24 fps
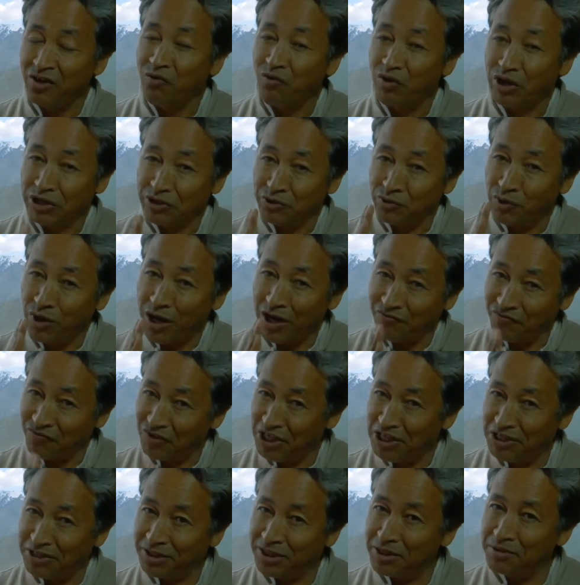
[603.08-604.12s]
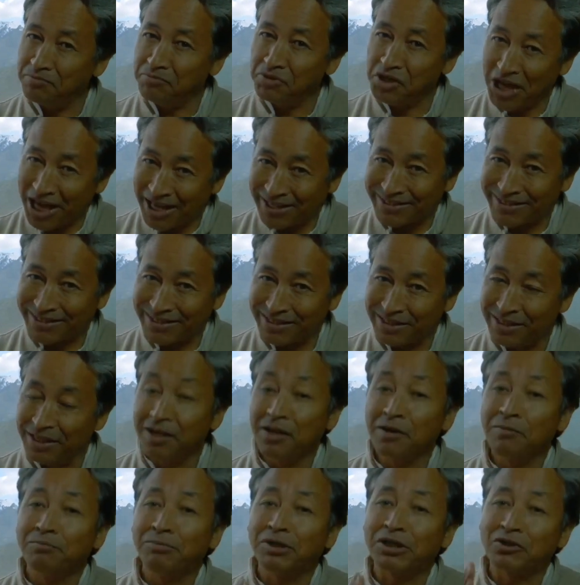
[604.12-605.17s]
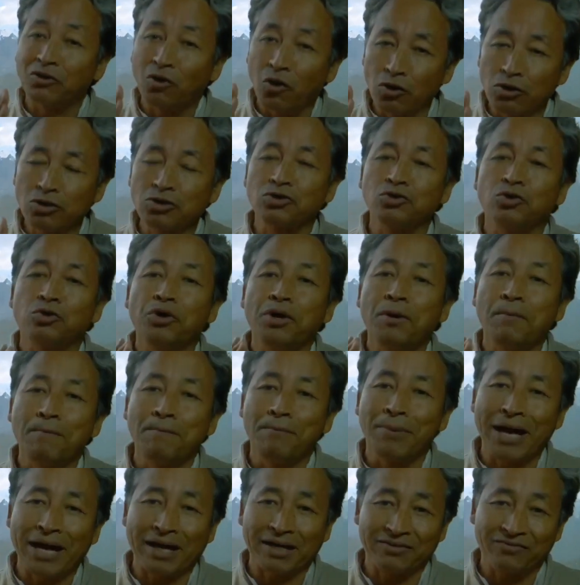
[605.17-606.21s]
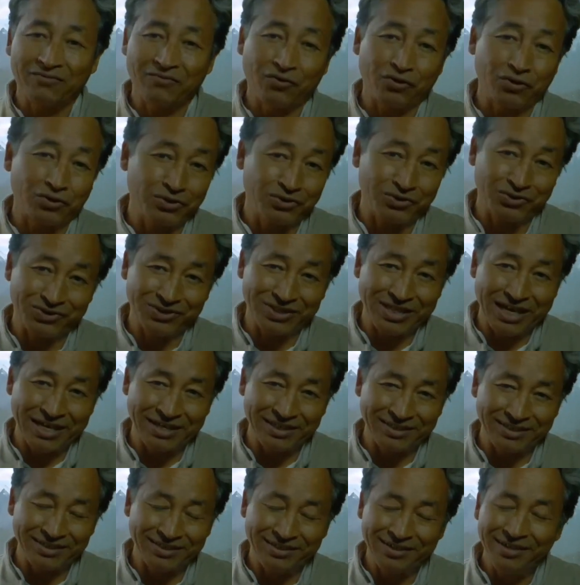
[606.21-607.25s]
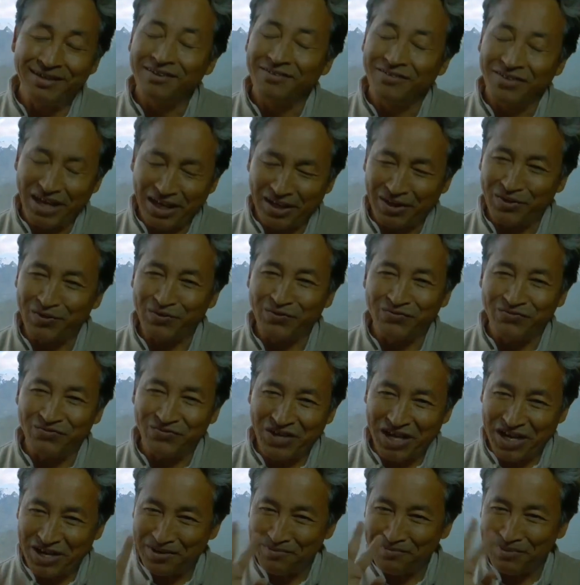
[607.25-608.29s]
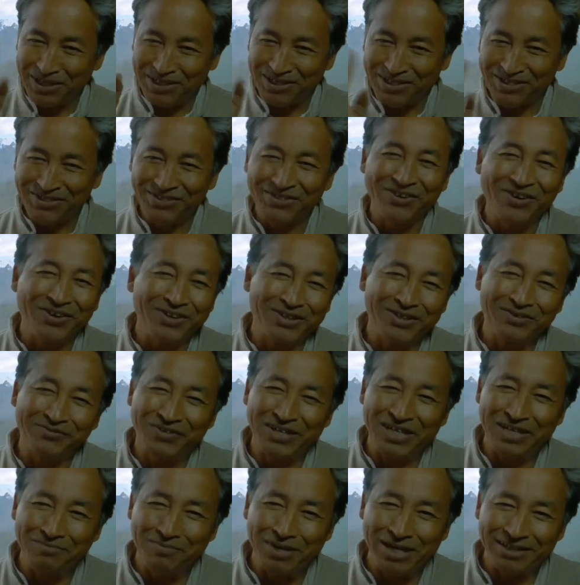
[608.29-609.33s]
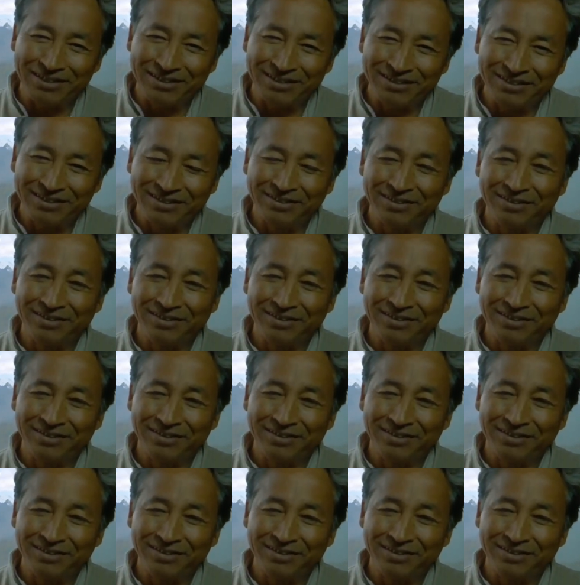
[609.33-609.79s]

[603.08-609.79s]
When you have income, yes, but also impact for the society. Thank you very much. All the very best.